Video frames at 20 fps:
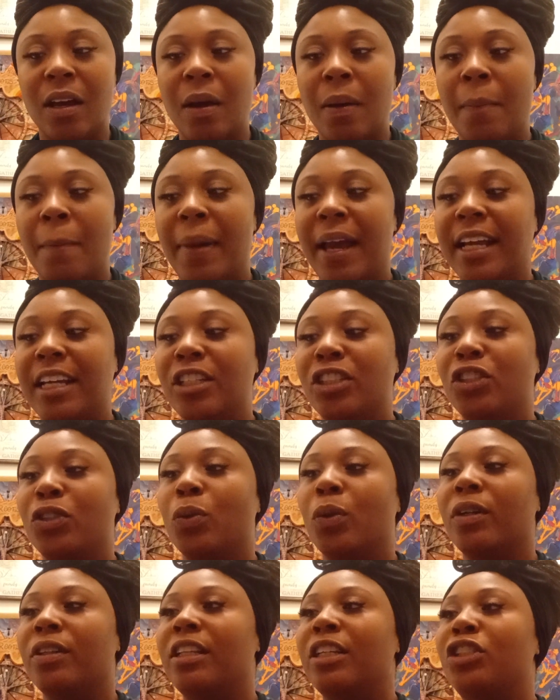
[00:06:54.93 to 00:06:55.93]
making
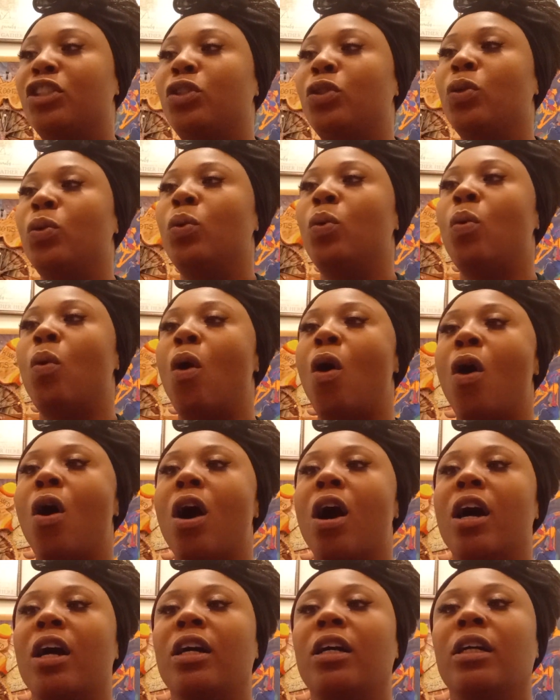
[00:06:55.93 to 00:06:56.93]
sure that you
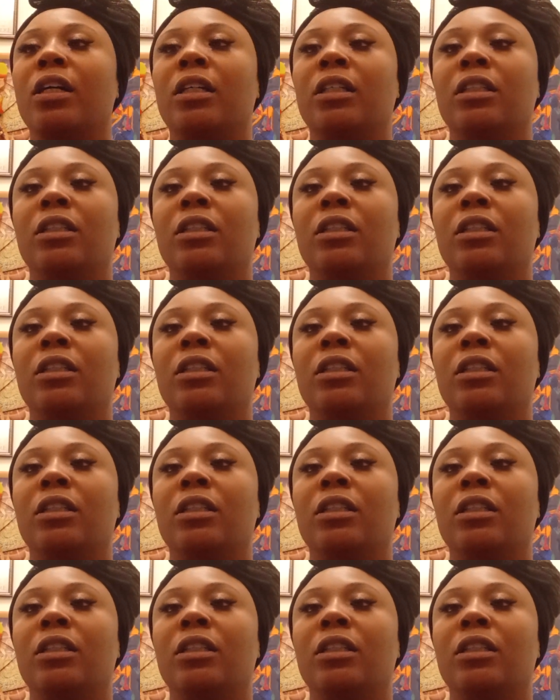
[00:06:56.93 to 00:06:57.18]
are